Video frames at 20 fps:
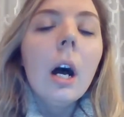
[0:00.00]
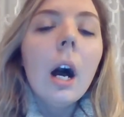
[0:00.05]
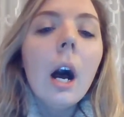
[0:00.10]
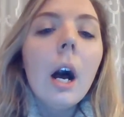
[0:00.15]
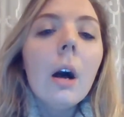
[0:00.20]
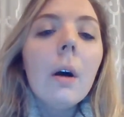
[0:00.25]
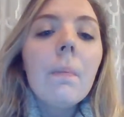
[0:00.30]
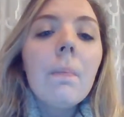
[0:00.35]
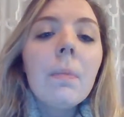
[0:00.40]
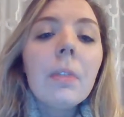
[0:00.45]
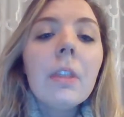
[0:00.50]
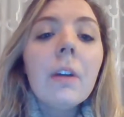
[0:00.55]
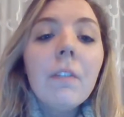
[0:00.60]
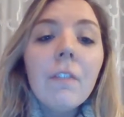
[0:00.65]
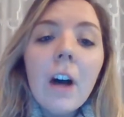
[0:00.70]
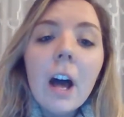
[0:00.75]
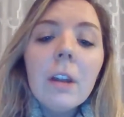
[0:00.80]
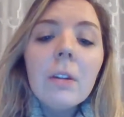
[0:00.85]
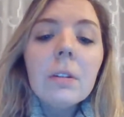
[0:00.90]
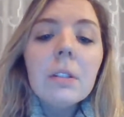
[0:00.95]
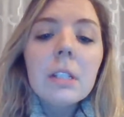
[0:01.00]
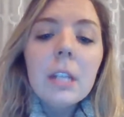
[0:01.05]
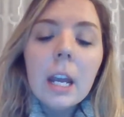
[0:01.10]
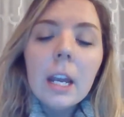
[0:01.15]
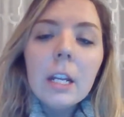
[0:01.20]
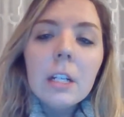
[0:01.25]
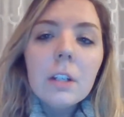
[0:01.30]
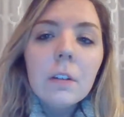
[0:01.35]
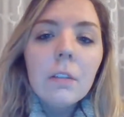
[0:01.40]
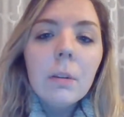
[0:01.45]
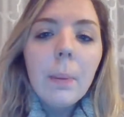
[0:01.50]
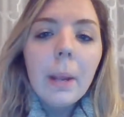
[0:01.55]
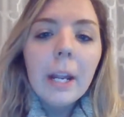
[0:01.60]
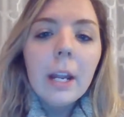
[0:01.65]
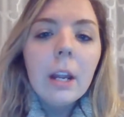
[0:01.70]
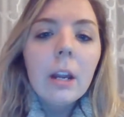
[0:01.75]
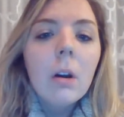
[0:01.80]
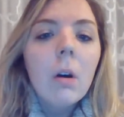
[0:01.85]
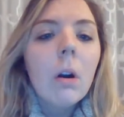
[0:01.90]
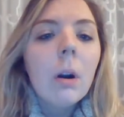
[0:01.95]
The final stage of the
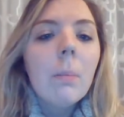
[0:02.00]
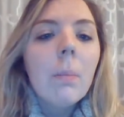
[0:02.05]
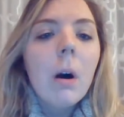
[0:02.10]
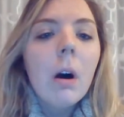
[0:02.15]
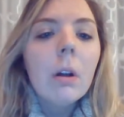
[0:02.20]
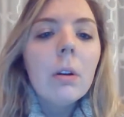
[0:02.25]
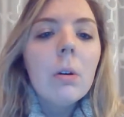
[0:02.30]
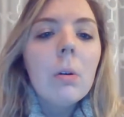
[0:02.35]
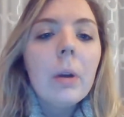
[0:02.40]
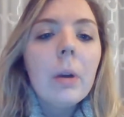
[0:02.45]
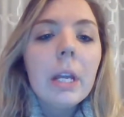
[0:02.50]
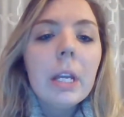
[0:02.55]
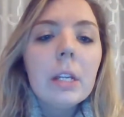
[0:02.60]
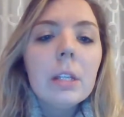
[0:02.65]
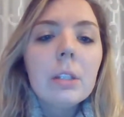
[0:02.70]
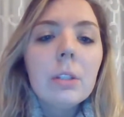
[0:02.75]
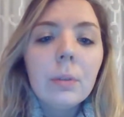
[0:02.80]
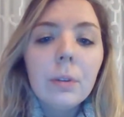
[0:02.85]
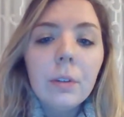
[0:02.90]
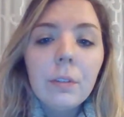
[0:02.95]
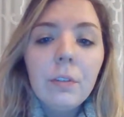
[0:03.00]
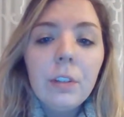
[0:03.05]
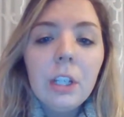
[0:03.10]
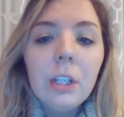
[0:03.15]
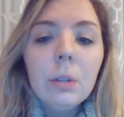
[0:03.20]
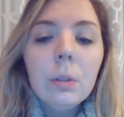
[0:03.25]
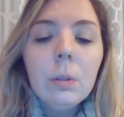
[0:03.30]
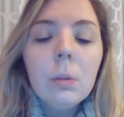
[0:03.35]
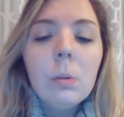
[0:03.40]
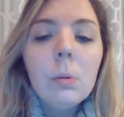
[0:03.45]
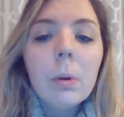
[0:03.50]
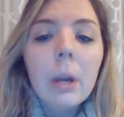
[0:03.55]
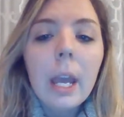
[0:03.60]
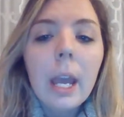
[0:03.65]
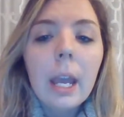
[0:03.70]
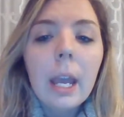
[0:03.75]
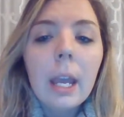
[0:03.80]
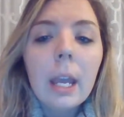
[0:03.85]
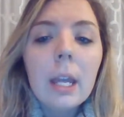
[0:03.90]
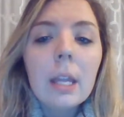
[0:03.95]
PAR model is review,
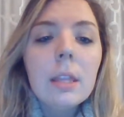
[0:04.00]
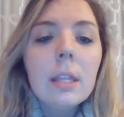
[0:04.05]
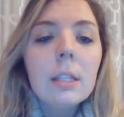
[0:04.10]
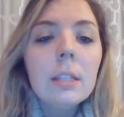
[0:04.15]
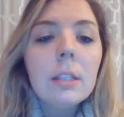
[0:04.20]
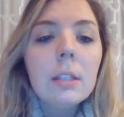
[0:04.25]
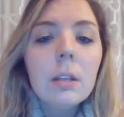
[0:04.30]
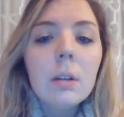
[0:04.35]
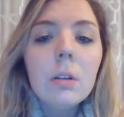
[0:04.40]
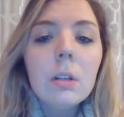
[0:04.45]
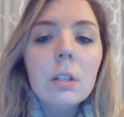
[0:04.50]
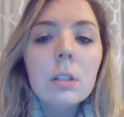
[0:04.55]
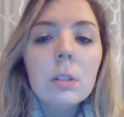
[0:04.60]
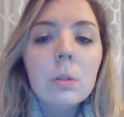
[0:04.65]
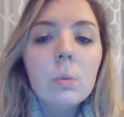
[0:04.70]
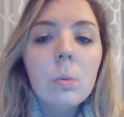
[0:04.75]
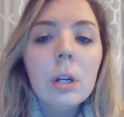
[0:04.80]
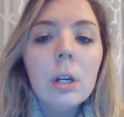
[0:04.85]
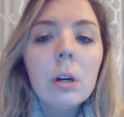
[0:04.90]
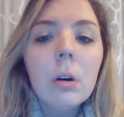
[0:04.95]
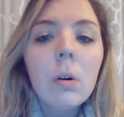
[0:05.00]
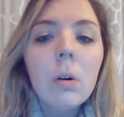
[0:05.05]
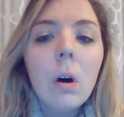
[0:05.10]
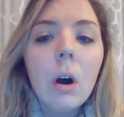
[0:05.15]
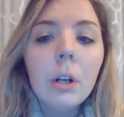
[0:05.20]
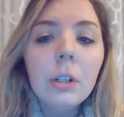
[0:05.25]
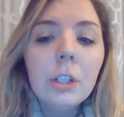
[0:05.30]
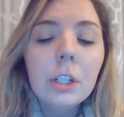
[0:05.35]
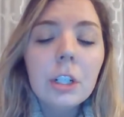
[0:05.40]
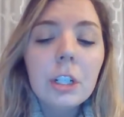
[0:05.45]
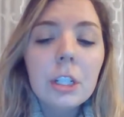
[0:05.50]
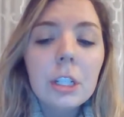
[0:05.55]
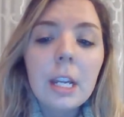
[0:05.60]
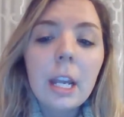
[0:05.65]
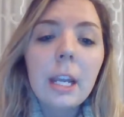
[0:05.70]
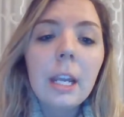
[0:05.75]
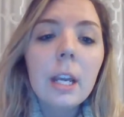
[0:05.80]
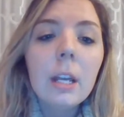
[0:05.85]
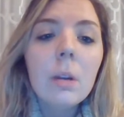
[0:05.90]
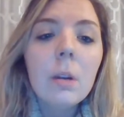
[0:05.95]
and the students will
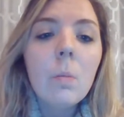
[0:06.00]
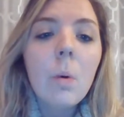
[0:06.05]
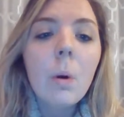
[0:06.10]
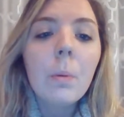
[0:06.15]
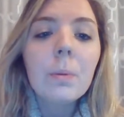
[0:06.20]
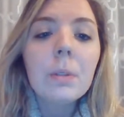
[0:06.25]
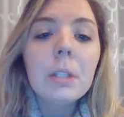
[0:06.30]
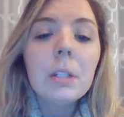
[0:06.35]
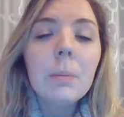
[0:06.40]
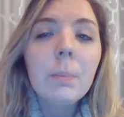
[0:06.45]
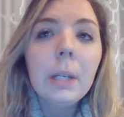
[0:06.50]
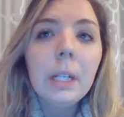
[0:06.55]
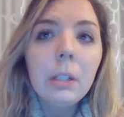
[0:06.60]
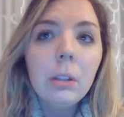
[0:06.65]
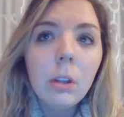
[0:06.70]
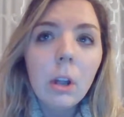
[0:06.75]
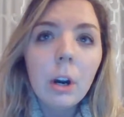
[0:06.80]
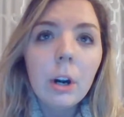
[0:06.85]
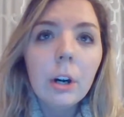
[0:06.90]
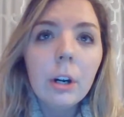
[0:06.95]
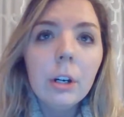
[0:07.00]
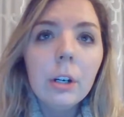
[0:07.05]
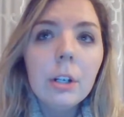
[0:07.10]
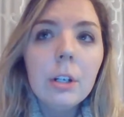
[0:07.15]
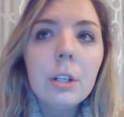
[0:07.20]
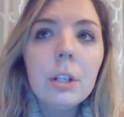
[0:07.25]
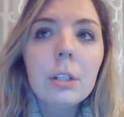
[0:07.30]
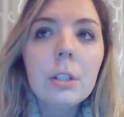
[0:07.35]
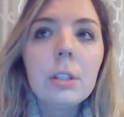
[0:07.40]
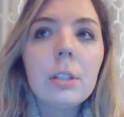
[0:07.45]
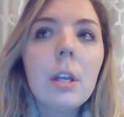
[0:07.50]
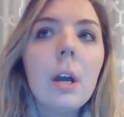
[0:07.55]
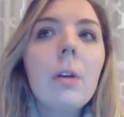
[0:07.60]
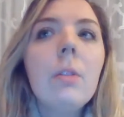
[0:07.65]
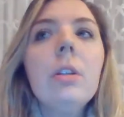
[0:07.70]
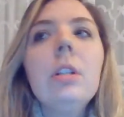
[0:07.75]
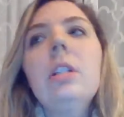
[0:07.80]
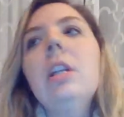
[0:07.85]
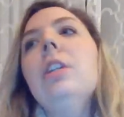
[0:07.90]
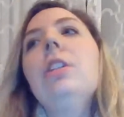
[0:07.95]
understand what was to be learned. So
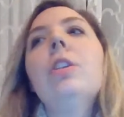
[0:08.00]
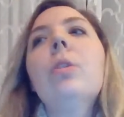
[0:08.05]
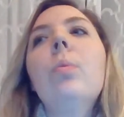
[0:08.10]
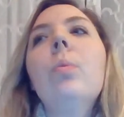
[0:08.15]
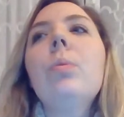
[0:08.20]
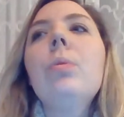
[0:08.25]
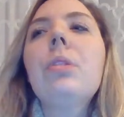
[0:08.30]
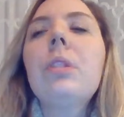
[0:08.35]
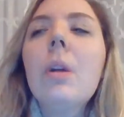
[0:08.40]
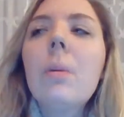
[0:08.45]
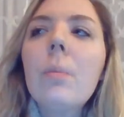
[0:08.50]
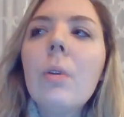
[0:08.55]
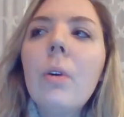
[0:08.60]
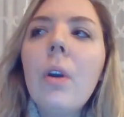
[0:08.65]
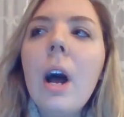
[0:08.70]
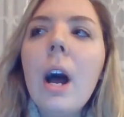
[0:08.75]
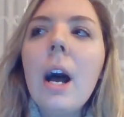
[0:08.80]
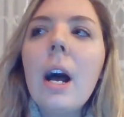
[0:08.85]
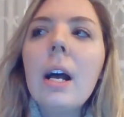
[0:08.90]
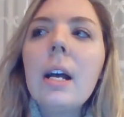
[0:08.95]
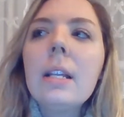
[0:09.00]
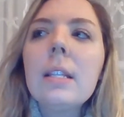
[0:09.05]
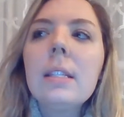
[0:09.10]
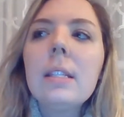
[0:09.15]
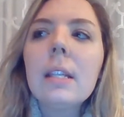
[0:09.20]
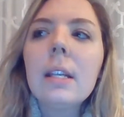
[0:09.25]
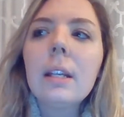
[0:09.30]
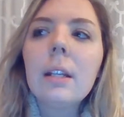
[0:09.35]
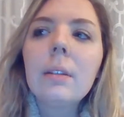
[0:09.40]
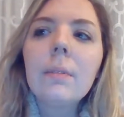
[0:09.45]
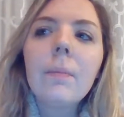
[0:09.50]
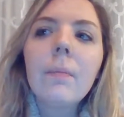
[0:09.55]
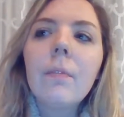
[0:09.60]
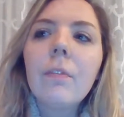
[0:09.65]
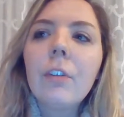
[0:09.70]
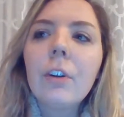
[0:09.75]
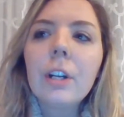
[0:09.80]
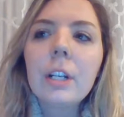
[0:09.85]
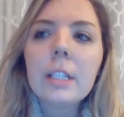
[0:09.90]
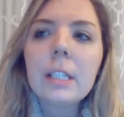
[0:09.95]
the teacher will summarize.
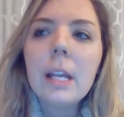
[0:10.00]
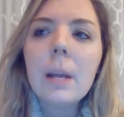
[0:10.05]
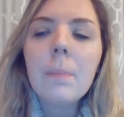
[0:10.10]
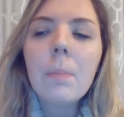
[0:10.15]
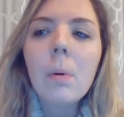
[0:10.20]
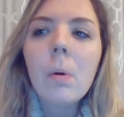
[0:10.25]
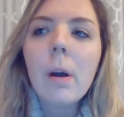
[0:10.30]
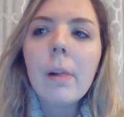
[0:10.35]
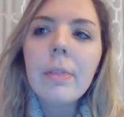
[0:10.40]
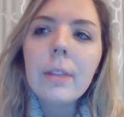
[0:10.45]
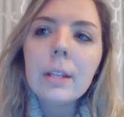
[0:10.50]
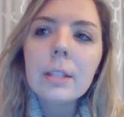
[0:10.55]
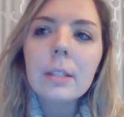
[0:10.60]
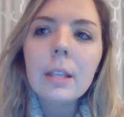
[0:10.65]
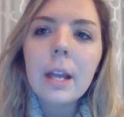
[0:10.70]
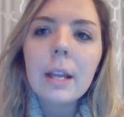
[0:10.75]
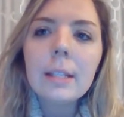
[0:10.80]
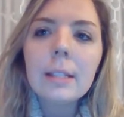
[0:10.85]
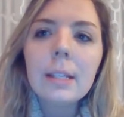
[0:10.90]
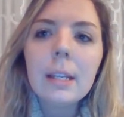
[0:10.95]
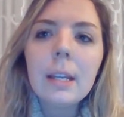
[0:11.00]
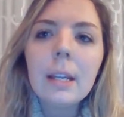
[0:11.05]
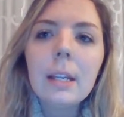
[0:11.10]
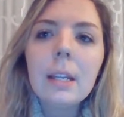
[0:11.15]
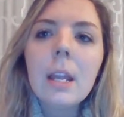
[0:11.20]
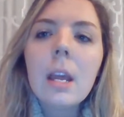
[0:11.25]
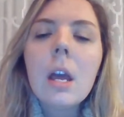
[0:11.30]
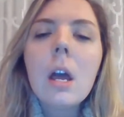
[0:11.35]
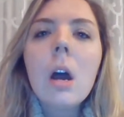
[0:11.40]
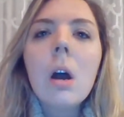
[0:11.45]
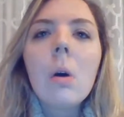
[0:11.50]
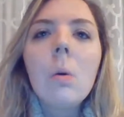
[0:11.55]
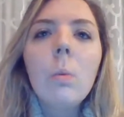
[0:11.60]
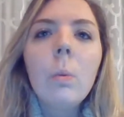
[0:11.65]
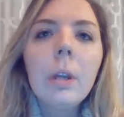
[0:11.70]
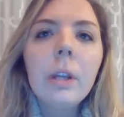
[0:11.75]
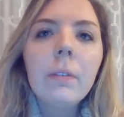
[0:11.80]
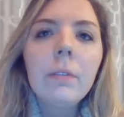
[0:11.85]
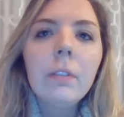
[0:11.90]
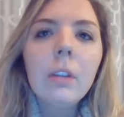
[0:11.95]
For example, in this lesson,
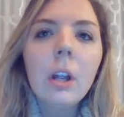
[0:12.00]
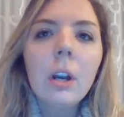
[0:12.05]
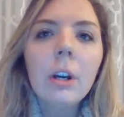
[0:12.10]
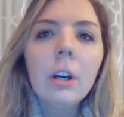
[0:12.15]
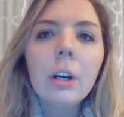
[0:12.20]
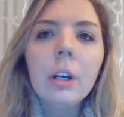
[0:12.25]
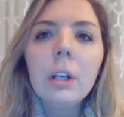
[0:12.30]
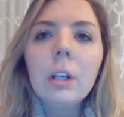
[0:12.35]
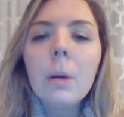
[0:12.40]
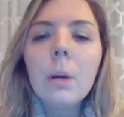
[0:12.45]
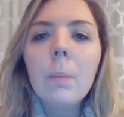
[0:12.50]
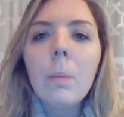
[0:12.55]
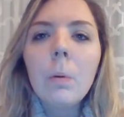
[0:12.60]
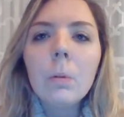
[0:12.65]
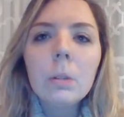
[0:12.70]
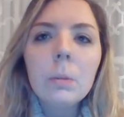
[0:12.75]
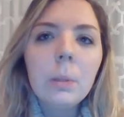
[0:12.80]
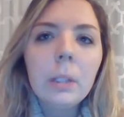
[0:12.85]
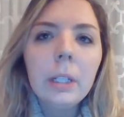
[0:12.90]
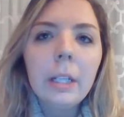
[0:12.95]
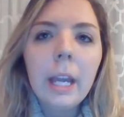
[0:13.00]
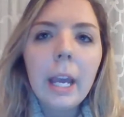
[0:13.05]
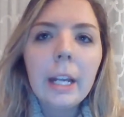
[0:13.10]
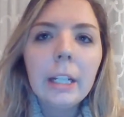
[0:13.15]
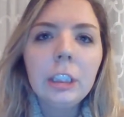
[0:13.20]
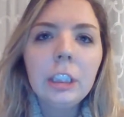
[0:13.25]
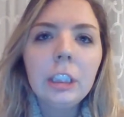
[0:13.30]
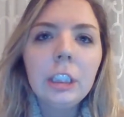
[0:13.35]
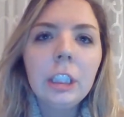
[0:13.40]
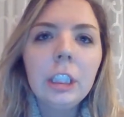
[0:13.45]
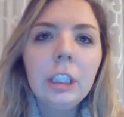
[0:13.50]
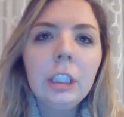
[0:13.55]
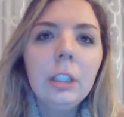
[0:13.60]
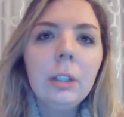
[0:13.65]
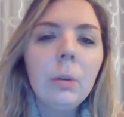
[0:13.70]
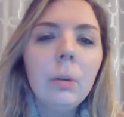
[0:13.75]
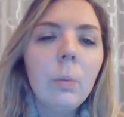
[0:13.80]
we've learned multiplication.